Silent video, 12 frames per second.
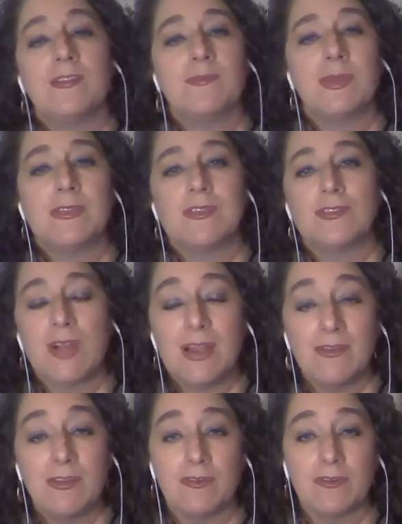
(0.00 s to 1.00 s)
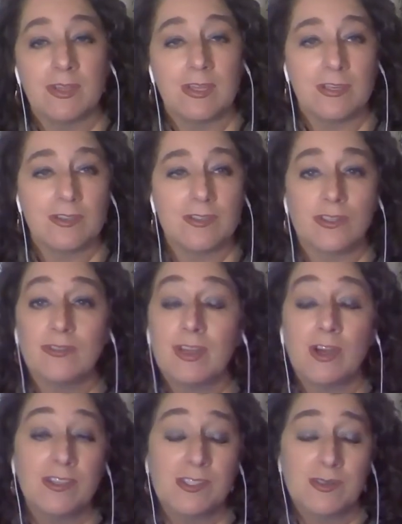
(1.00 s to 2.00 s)
of business travel over the years, Irving
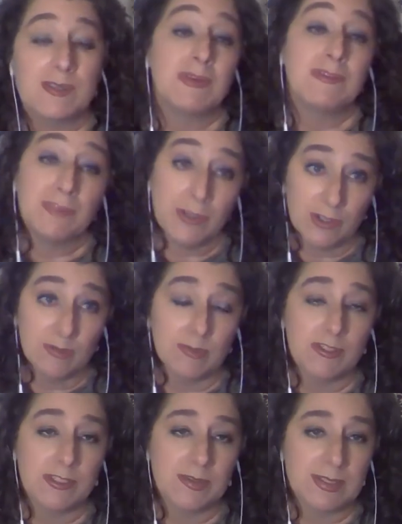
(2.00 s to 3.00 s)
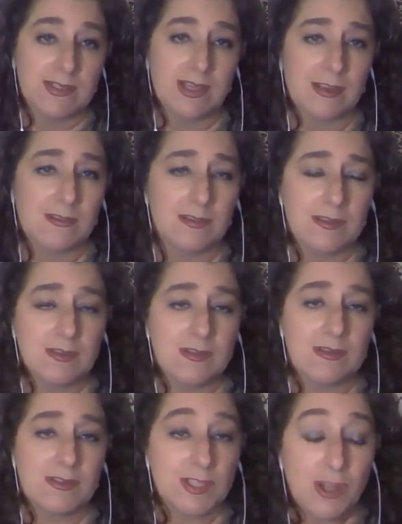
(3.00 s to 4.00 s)
also has been vulnerable to its cycles.
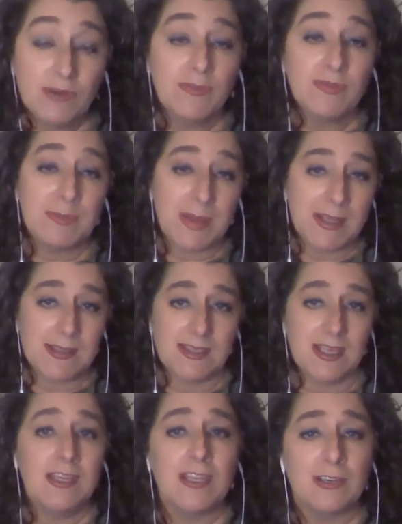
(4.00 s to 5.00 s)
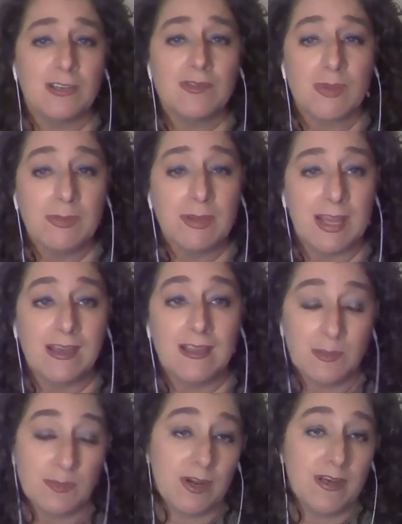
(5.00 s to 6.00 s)
So, for the past 10 years, we've been adding
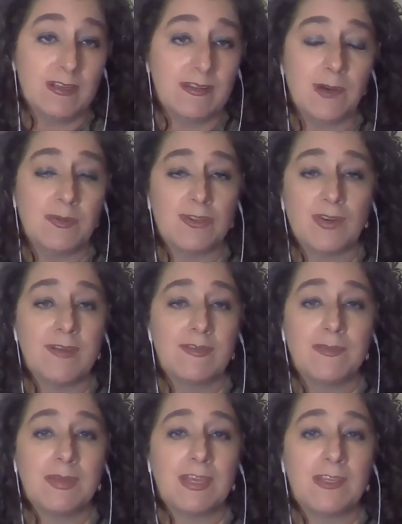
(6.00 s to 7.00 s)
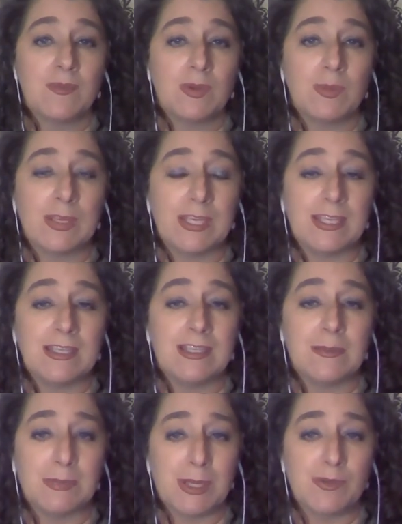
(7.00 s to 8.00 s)
the product that would drive demand when we needed
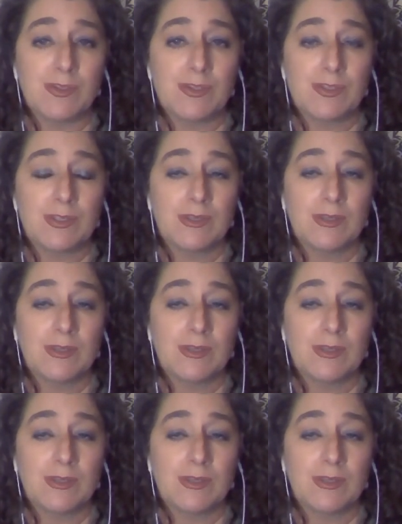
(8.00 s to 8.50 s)
it most.